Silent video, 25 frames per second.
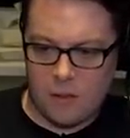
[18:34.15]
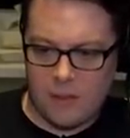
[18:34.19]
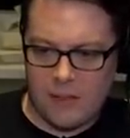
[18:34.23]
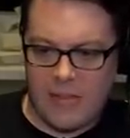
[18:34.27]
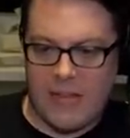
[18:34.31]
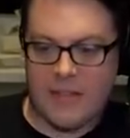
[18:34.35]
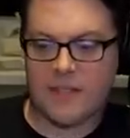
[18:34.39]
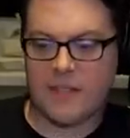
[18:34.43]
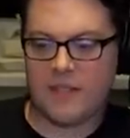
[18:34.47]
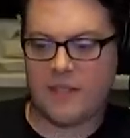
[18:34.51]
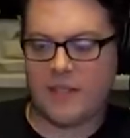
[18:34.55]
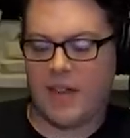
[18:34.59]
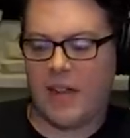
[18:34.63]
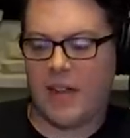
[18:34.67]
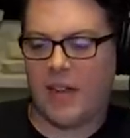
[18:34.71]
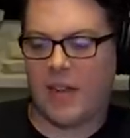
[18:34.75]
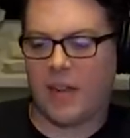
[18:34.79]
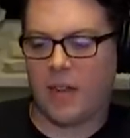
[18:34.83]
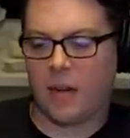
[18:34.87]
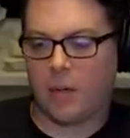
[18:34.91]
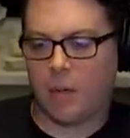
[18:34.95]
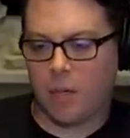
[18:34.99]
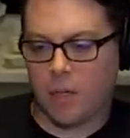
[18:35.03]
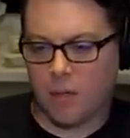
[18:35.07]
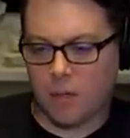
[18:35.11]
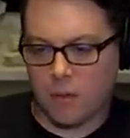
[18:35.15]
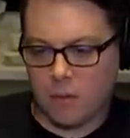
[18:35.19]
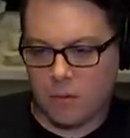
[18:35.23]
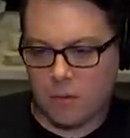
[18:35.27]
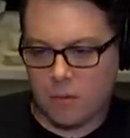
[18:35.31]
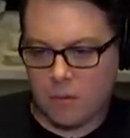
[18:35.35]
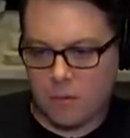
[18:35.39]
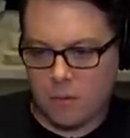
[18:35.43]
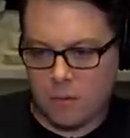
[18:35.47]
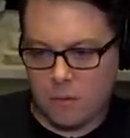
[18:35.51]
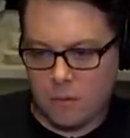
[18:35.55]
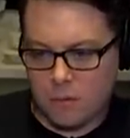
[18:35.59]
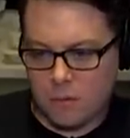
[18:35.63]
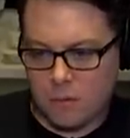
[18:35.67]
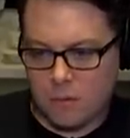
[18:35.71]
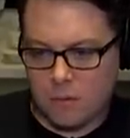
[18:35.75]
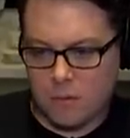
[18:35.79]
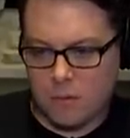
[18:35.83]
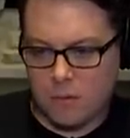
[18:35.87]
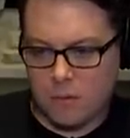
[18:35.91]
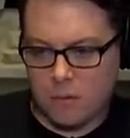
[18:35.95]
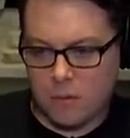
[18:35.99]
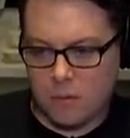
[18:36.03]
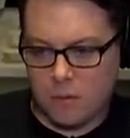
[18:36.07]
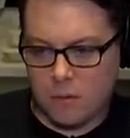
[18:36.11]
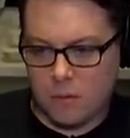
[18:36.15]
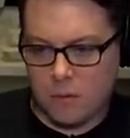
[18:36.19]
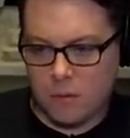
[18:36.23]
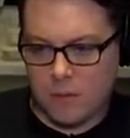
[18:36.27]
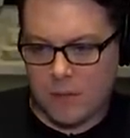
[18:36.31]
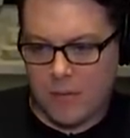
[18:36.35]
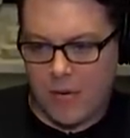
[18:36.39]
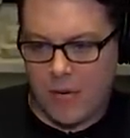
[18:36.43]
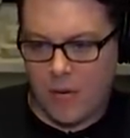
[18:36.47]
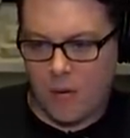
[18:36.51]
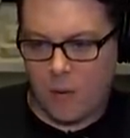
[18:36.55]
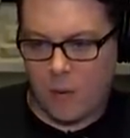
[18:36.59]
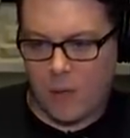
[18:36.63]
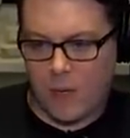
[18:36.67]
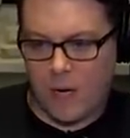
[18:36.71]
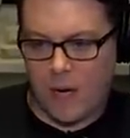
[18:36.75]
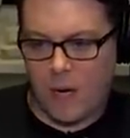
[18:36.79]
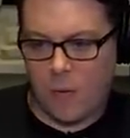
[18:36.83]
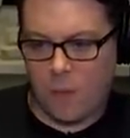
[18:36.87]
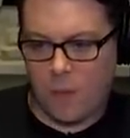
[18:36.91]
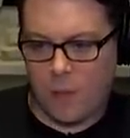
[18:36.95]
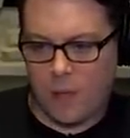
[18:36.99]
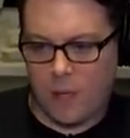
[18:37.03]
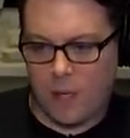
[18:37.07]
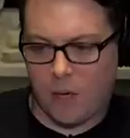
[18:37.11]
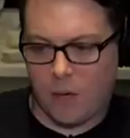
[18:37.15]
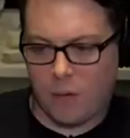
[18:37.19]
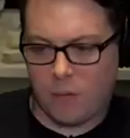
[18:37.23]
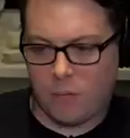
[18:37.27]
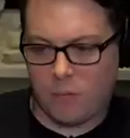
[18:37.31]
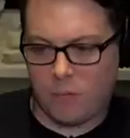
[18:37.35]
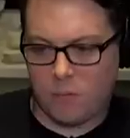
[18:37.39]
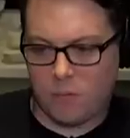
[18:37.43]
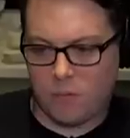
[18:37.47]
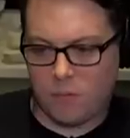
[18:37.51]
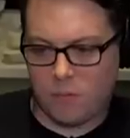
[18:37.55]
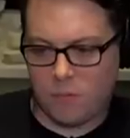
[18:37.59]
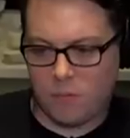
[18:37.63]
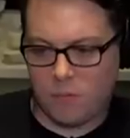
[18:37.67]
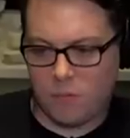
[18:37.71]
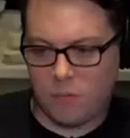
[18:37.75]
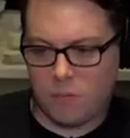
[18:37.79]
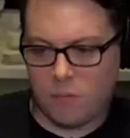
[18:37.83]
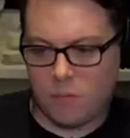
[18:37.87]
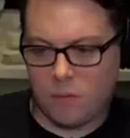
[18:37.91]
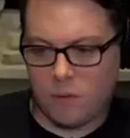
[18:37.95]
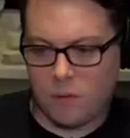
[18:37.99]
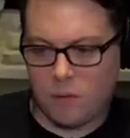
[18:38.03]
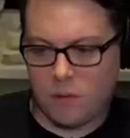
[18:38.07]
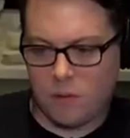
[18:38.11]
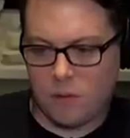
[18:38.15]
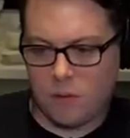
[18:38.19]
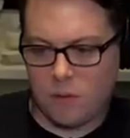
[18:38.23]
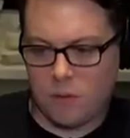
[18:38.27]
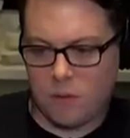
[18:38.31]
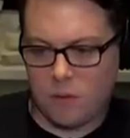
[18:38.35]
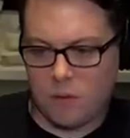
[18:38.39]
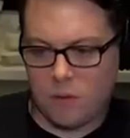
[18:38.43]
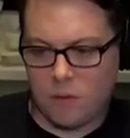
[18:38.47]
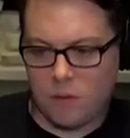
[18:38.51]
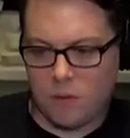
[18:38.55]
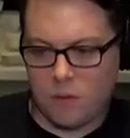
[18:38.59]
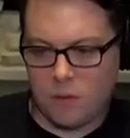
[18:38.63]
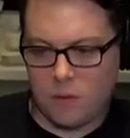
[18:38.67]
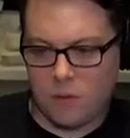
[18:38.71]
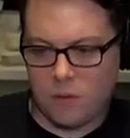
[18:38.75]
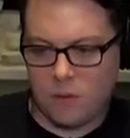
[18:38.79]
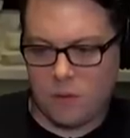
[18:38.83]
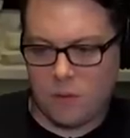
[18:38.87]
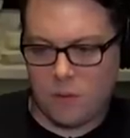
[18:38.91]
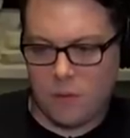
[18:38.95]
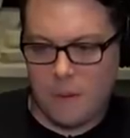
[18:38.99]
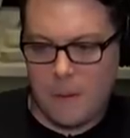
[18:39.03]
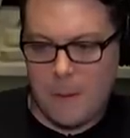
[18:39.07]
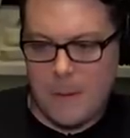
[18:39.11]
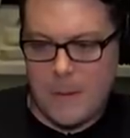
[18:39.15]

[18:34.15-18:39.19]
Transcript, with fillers: That's a sign I gotta make. There, there we go. It's the Undertaker, able